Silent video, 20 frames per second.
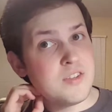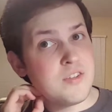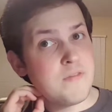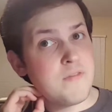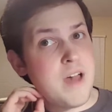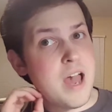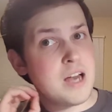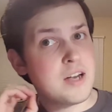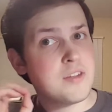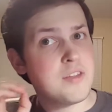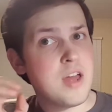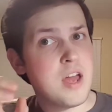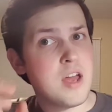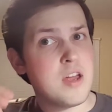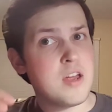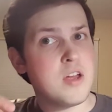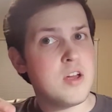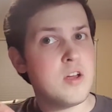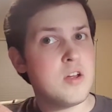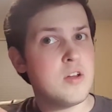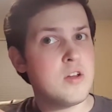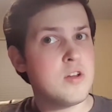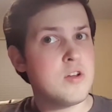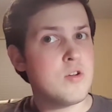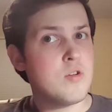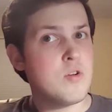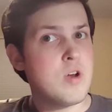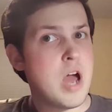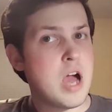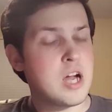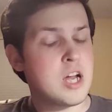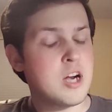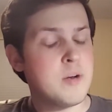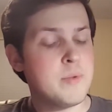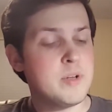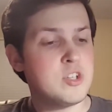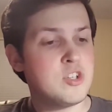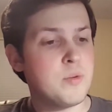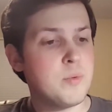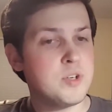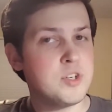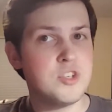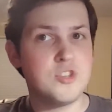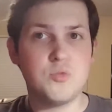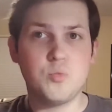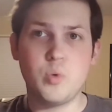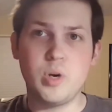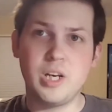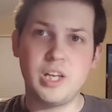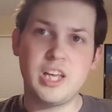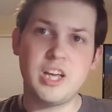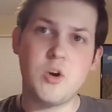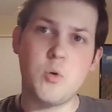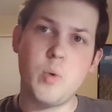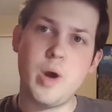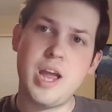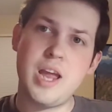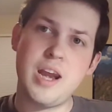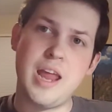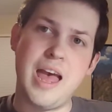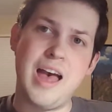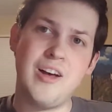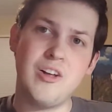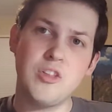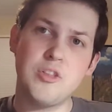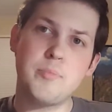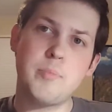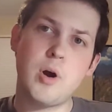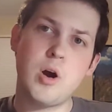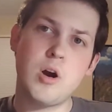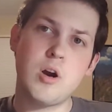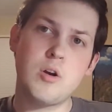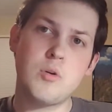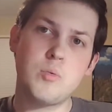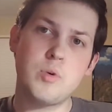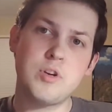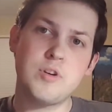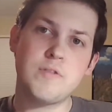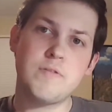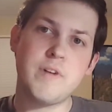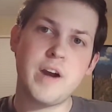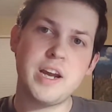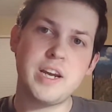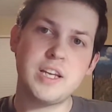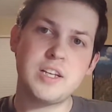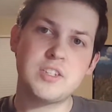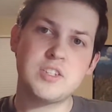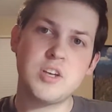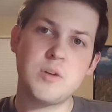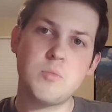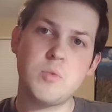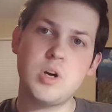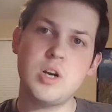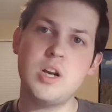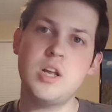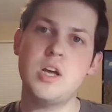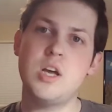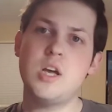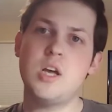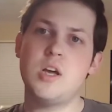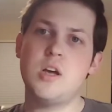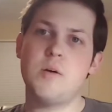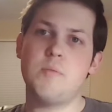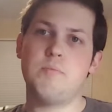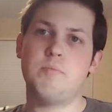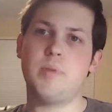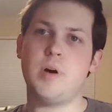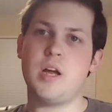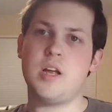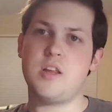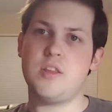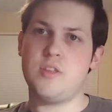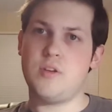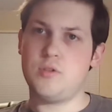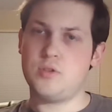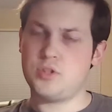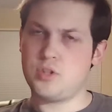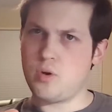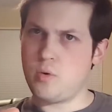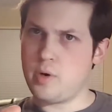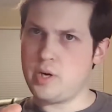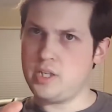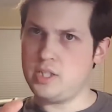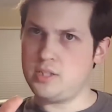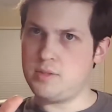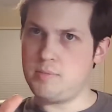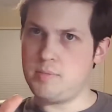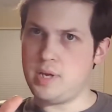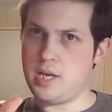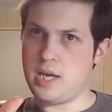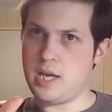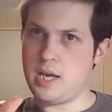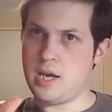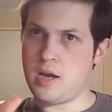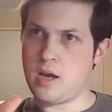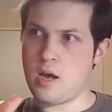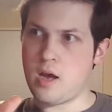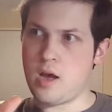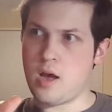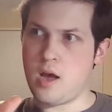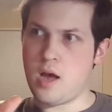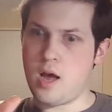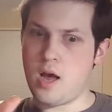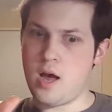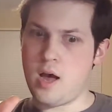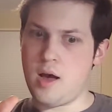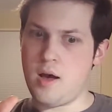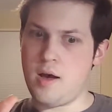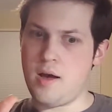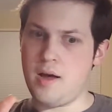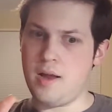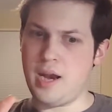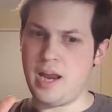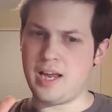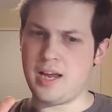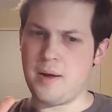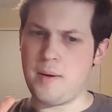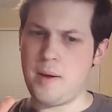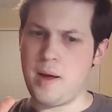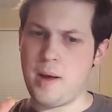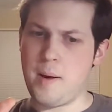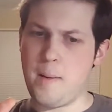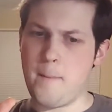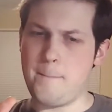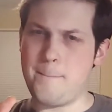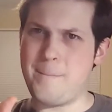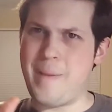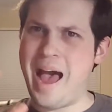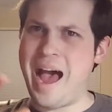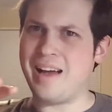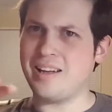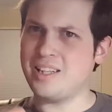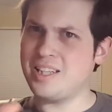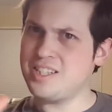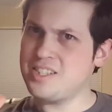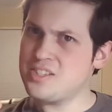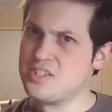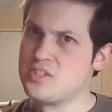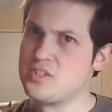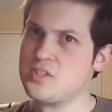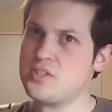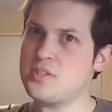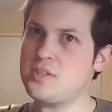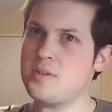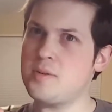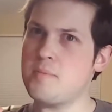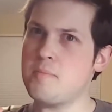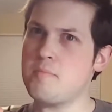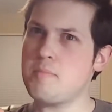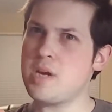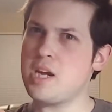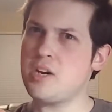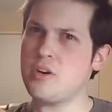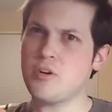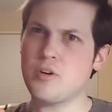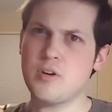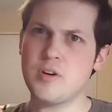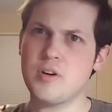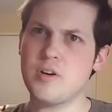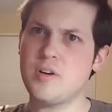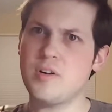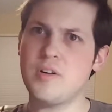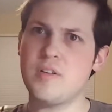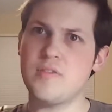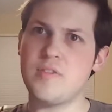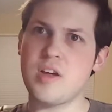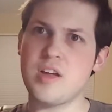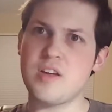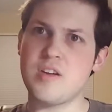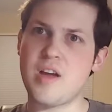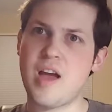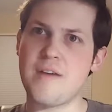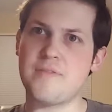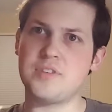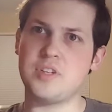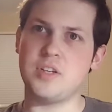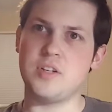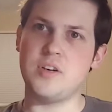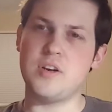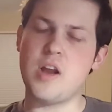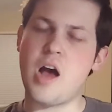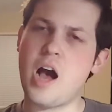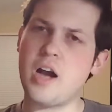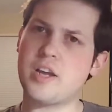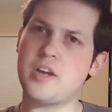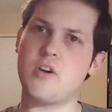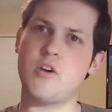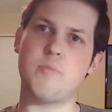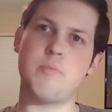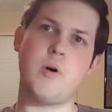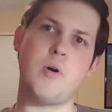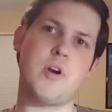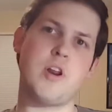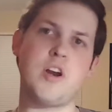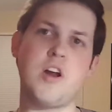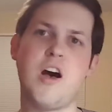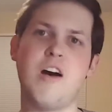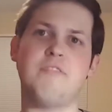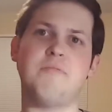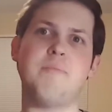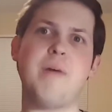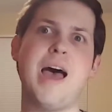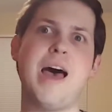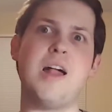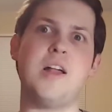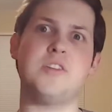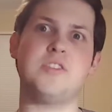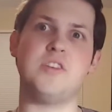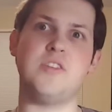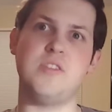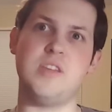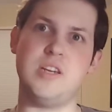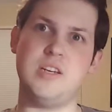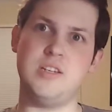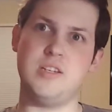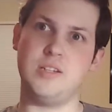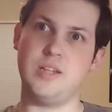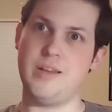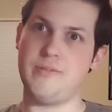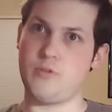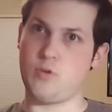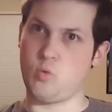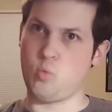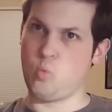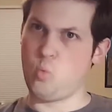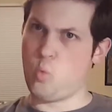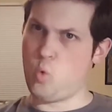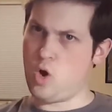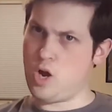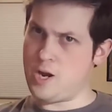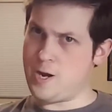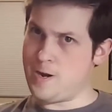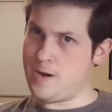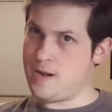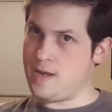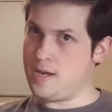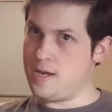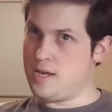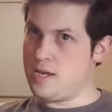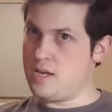the fact that you're not going to be so much as whittling away at a health bar when you're fighting someone, but there's going to be like a balance meter that you have to knock your opponent off balance and then deliver one